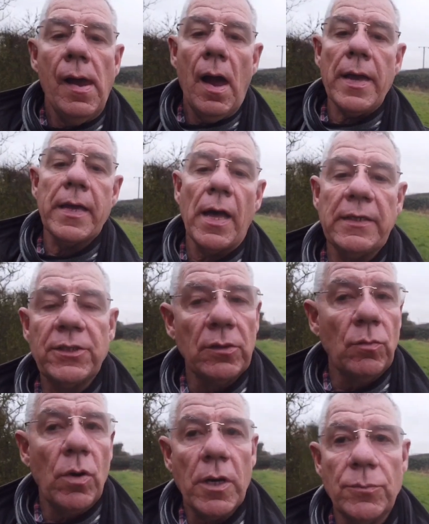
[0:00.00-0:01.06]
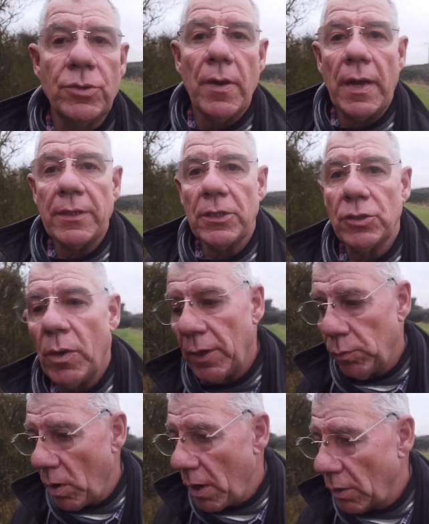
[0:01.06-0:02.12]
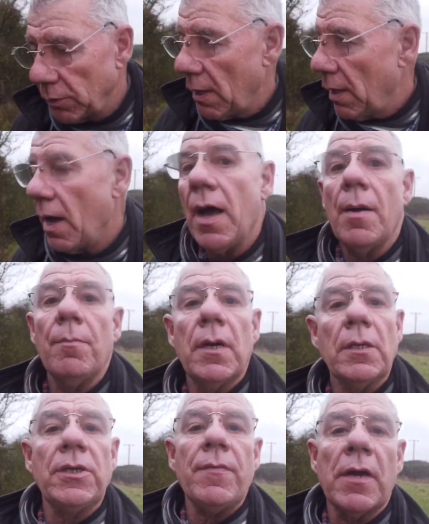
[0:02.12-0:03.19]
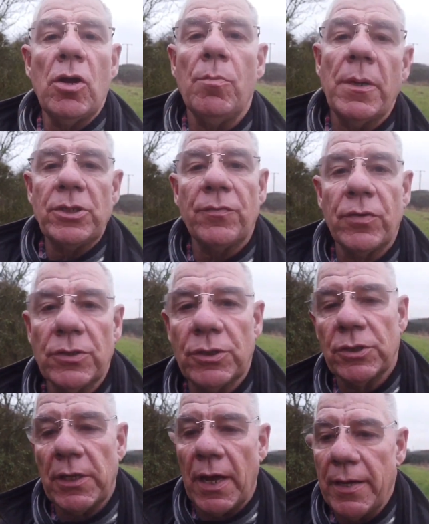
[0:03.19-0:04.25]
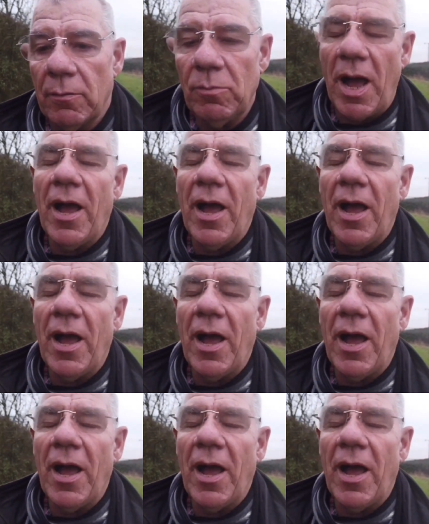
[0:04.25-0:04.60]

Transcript: Hi guys and welcome to Andy's Weird World. Um, something a little bit different today.